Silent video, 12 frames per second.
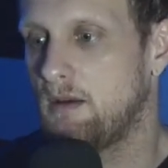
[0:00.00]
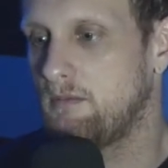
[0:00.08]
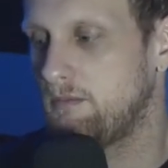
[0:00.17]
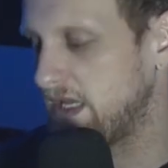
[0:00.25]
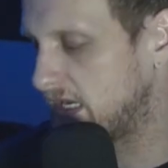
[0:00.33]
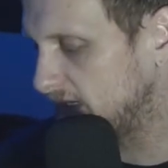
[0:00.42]

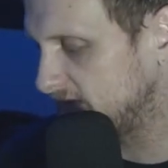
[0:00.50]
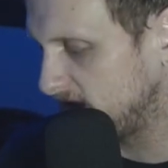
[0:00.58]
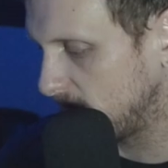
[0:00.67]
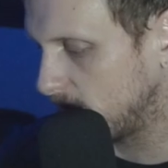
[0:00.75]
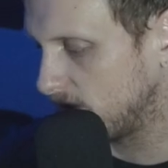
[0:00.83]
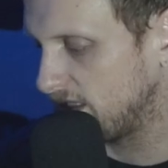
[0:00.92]
because, you
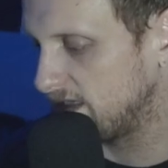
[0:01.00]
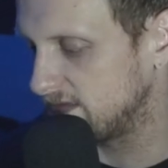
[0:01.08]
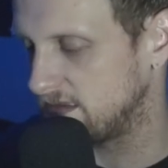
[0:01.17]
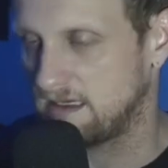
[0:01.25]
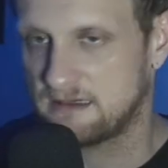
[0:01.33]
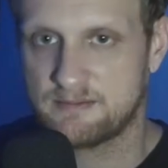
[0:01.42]
know, it is
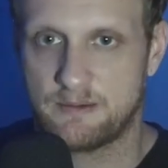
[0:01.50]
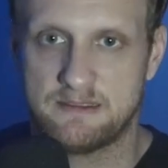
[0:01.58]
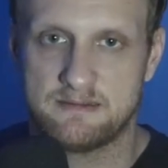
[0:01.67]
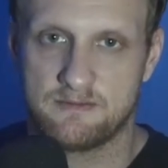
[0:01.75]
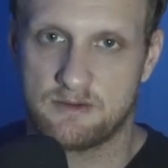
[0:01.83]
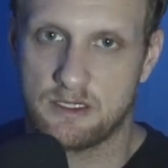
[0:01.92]
an
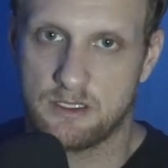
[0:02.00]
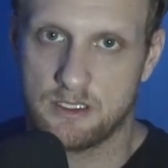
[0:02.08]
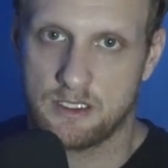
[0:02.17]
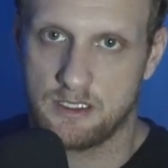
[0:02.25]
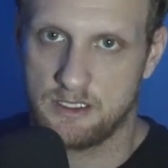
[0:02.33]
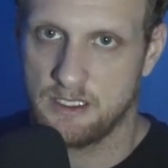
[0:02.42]
expensive
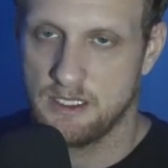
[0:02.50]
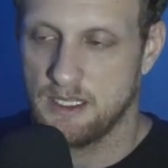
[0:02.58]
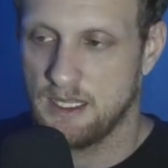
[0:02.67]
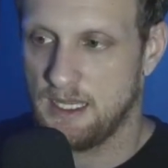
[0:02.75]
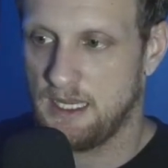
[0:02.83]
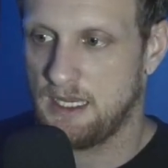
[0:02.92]
card,
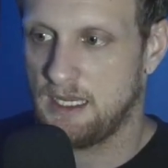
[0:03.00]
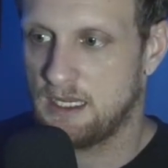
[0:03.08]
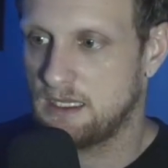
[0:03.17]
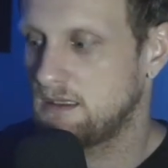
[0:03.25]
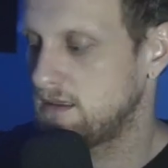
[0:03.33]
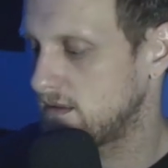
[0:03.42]

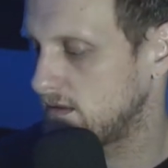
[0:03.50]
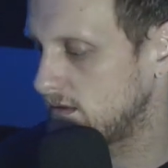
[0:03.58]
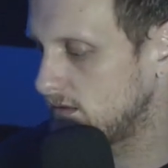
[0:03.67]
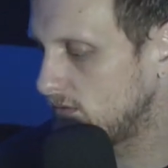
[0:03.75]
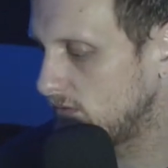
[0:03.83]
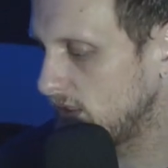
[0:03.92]
and
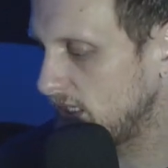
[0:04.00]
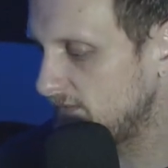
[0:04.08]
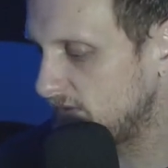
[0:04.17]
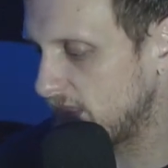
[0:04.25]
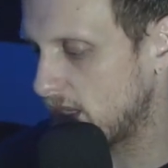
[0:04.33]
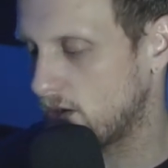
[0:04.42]

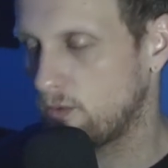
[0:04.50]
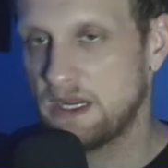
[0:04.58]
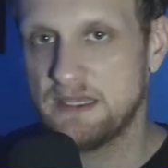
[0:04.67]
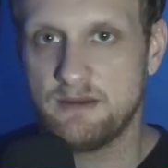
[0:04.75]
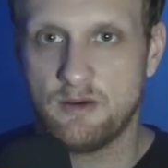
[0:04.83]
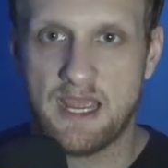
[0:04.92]
even though we
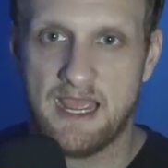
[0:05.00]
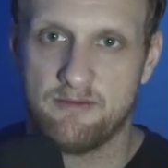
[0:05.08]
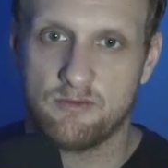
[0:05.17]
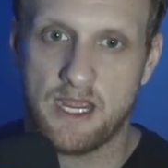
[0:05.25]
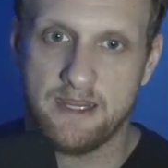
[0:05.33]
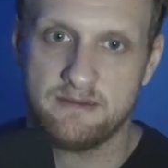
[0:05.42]
do
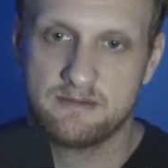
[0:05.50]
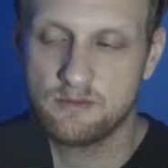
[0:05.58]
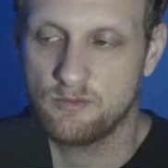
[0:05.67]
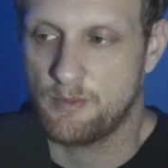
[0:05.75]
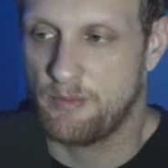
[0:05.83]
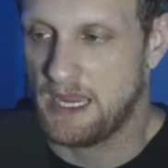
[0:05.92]
have right to
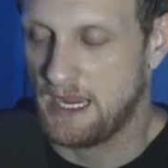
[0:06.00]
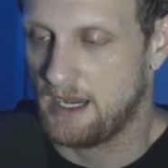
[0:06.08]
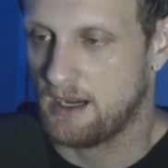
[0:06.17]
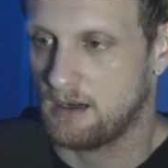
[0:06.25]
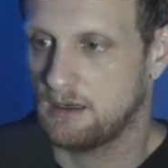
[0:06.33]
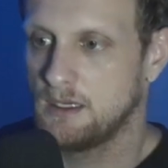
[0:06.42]

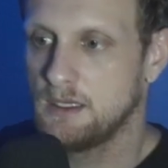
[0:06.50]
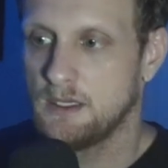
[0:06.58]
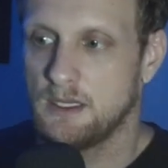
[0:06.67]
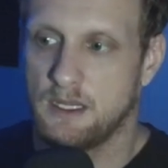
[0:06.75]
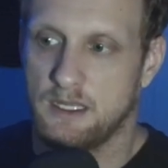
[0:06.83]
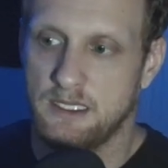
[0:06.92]
repair,
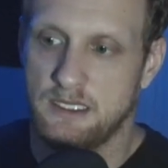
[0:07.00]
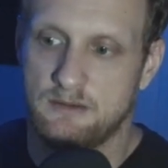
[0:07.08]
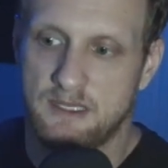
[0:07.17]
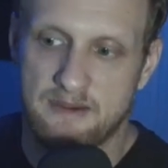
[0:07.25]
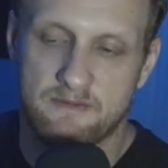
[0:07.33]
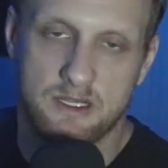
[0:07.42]
you
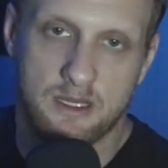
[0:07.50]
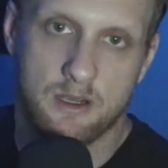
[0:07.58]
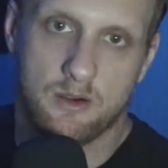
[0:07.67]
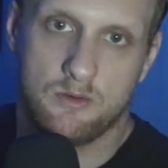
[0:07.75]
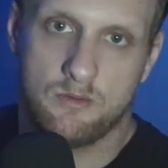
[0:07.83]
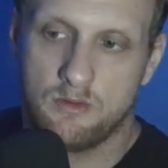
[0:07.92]
never
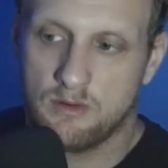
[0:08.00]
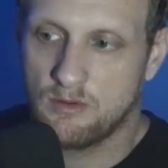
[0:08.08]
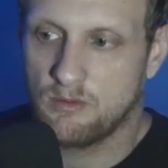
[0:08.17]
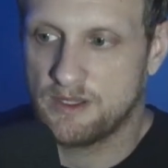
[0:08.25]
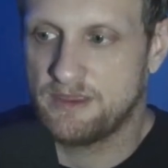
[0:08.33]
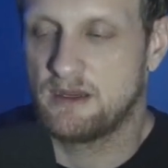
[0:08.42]
know
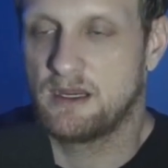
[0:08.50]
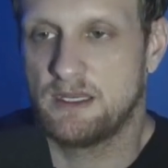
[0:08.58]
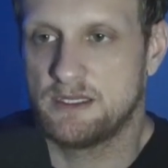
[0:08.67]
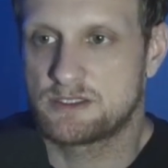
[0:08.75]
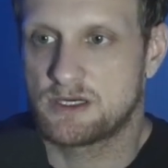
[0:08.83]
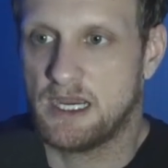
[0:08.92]
what they're going
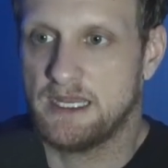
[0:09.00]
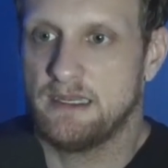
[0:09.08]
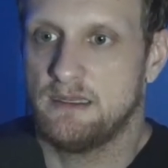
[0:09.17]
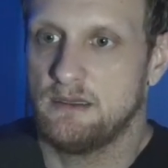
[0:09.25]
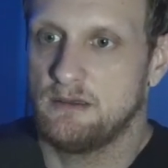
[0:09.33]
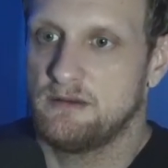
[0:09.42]
to try to
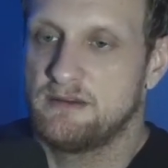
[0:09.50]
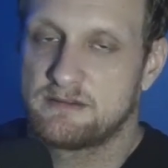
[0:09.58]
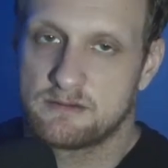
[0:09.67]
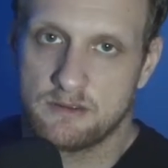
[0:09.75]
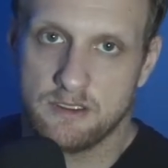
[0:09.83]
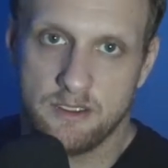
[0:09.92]
do to
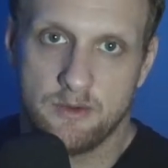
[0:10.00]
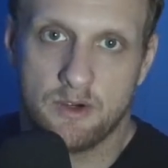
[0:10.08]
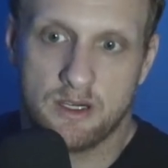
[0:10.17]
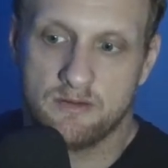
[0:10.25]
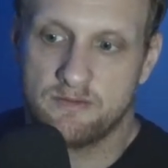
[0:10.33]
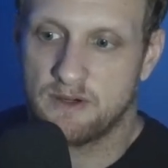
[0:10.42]
screw you
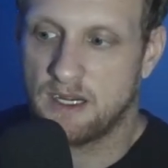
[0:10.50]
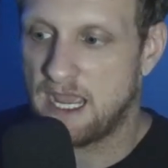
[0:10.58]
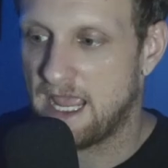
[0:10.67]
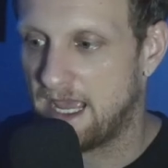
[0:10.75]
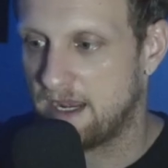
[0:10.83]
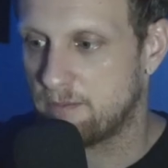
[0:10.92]
over. I
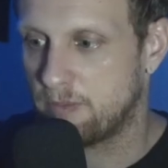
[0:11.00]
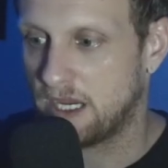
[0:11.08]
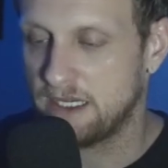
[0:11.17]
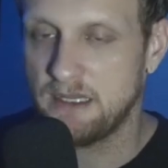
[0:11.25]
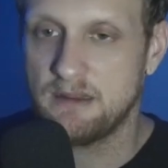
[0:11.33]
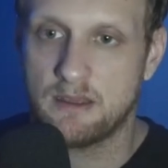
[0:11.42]
had a
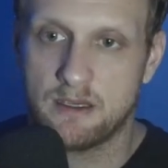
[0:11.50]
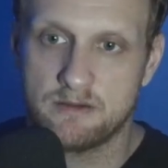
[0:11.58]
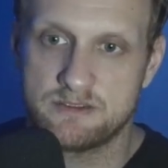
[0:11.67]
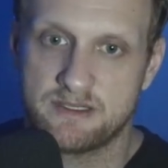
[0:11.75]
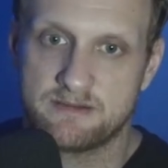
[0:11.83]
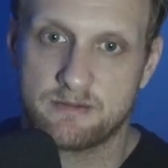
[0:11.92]
buddy, though,
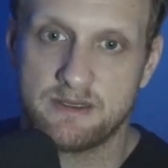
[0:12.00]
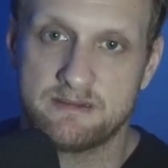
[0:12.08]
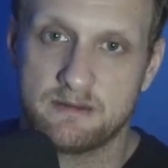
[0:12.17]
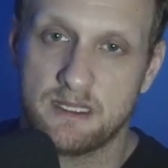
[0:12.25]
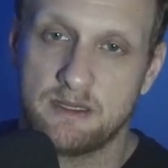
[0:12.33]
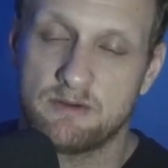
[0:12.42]
just
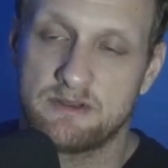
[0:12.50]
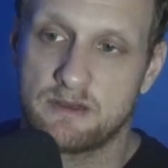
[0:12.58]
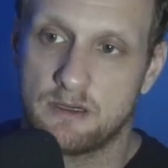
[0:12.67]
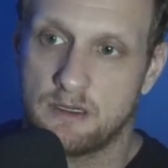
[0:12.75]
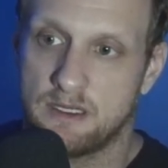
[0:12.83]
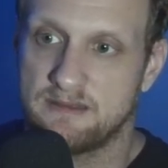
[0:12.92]
recently
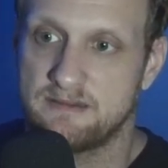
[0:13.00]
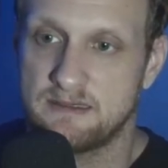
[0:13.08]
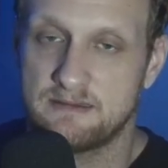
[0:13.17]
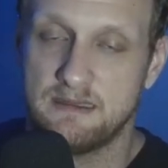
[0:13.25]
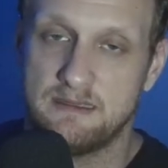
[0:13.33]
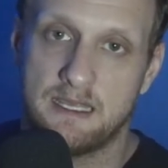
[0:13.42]
return a
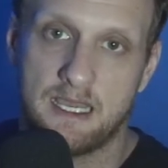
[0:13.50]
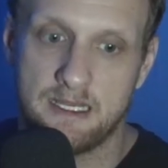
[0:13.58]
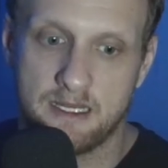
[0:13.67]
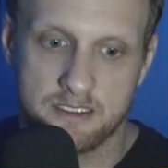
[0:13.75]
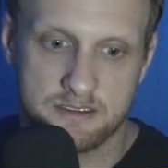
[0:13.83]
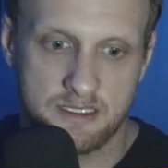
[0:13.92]

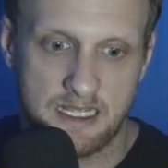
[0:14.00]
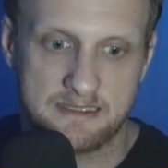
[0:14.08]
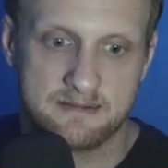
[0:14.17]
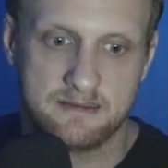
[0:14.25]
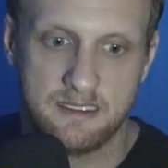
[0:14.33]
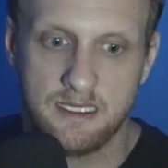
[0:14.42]
6900
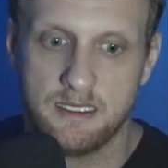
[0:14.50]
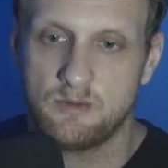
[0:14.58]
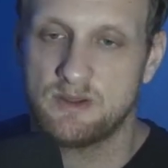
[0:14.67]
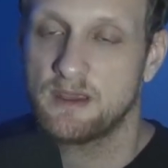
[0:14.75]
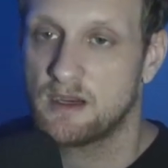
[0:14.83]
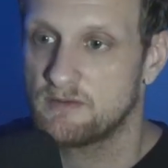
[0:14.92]
XT
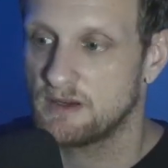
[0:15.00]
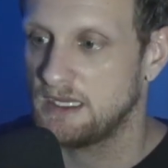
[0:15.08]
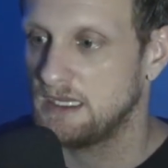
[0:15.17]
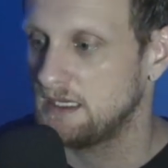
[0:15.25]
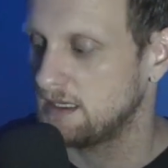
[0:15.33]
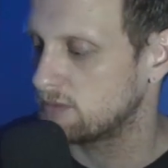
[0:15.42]
with
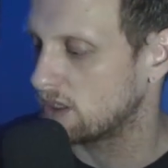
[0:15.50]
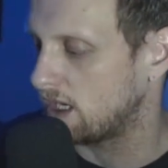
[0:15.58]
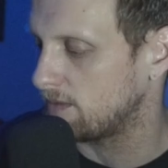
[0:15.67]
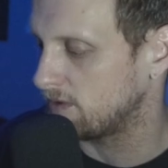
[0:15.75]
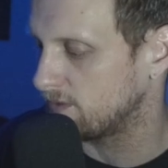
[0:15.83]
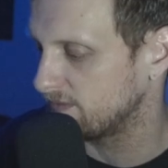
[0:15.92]
overheating
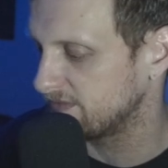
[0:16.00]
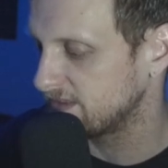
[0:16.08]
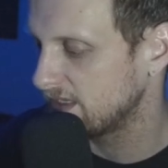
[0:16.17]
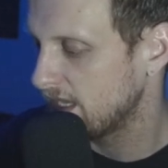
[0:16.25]
problems.